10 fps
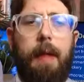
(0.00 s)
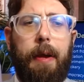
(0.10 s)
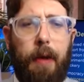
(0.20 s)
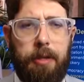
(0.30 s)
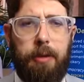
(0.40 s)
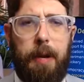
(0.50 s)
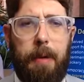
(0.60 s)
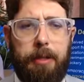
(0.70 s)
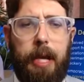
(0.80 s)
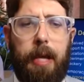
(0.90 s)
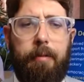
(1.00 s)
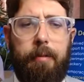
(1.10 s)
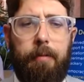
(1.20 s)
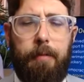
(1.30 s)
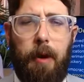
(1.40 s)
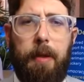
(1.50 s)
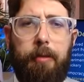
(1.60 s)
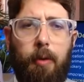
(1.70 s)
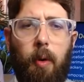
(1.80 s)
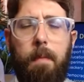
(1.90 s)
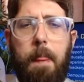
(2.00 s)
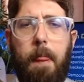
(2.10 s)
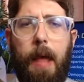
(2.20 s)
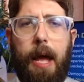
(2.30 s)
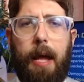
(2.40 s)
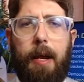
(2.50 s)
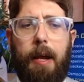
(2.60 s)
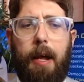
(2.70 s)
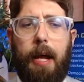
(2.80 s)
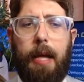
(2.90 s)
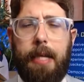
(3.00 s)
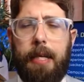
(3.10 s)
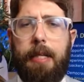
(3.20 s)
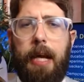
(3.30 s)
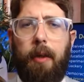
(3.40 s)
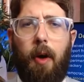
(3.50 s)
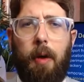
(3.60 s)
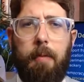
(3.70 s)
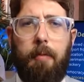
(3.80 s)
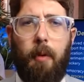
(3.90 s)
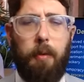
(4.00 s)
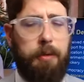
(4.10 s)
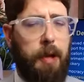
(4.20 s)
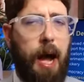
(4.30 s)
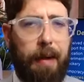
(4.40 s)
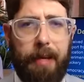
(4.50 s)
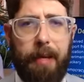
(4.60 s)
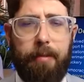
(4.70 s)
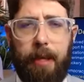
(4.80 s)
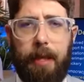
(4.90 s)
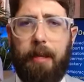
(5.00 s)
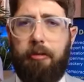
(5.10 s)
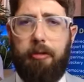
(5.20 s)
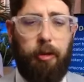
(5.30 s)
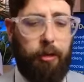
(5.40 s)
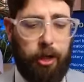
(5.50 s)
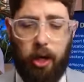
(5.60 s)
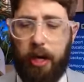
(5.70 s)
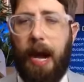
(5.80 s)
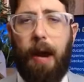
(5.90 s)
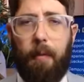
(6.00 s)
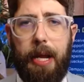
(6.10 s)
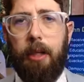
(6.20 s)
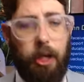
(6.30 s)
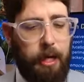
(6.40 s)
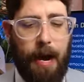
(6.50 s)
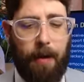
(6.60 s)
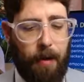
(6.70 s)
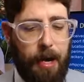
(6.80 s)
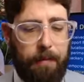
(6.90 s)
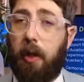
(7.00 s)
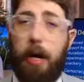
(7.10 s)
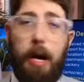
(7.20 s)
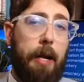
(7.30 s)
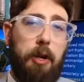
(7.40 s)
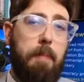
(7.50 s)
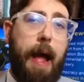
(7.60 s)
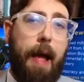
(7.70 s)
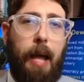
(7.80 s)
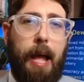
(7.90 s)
They graduated a bunch of kids from this school, and it didn't take long before it was obvious that these children could not read, could not write, could not do math.